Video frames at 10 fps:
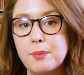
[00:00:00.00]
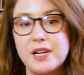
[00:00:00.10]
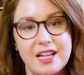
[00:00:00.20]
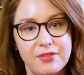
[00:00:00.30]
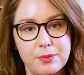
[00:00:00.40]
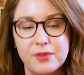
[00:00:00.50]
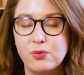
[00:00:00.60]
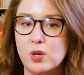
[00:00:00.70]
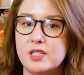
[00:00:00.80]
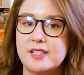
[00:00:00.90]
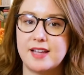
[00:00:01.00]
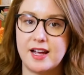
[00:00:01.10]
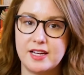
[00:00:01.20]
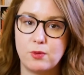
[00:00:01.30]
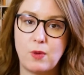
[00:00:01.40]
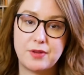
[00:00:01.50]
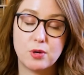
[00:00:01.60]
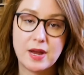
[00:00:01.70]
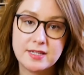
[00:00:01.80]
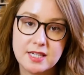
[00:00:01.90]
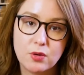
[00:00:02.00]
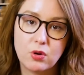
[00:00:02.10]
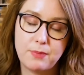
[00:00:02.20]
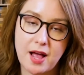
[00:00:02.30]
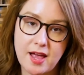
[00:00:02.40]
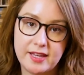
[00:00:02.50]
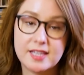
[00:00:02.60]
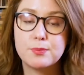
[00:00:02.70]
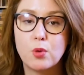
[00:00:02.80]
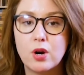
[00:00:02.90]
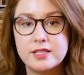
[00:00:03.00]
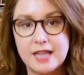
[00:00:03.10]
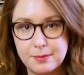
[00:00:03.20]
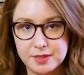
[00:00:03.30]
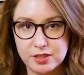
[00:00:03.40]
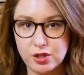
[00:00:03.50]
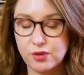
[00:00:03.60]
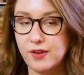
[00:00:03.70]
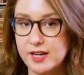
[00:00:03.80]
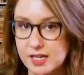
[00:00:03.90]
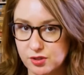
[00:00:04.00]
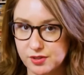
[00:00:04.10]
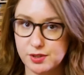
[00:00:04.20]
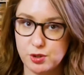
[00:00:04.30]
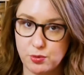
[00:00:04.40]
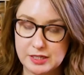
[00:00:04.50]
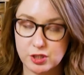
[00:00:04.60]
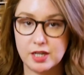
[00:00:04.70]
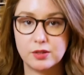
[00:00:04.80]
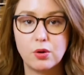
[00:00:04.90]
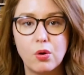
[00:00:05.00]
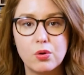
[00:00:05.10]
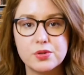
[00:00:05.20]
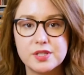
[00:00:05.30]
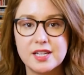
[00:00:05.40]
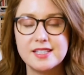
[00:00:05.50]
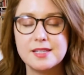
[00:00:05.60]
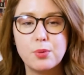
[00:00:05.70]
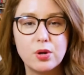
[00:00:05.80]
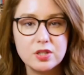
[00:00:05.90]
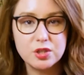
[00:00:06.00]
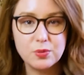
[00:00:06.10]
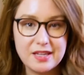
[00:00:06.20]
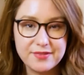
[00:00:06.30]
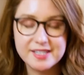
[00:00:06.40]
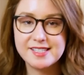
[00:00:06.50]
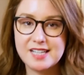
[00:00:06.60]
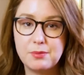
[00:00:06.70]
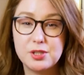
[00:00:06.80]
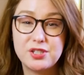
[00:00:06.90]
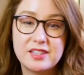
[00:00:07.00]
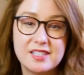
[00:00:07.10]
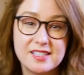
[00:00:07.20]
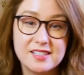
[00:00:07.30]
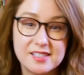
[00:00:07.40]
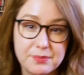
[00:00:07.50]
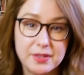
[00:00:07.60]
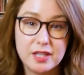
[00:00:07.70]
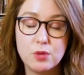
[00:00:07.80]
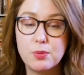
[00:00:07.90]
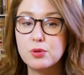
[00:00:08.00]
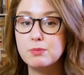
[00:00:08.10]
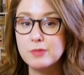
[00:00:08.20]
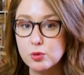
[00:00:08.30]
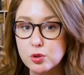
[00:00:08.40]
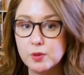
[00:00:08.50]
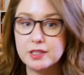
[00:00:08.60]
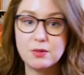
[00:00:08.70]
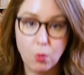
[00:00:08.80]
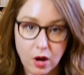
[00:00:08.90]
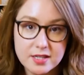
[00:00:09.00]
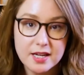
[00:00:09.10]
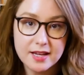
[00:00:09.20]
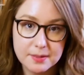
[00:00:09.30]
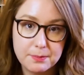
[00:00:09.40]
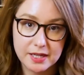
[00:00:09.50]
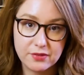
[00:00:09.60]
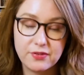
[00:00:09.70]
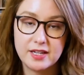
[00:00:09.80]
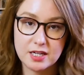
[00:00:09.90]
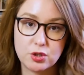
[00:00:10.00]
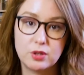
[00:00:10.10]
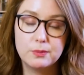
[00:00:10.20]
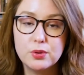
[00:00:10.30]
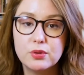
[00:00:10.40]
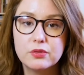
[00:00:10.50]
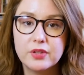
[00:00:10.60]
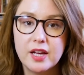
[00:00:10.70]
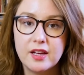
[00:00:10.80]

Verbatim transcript: But even before deciding whether renting or buying is more adapted to your financial situation and goals, it's important to even establish that this is something you both mutually want as a big financial move.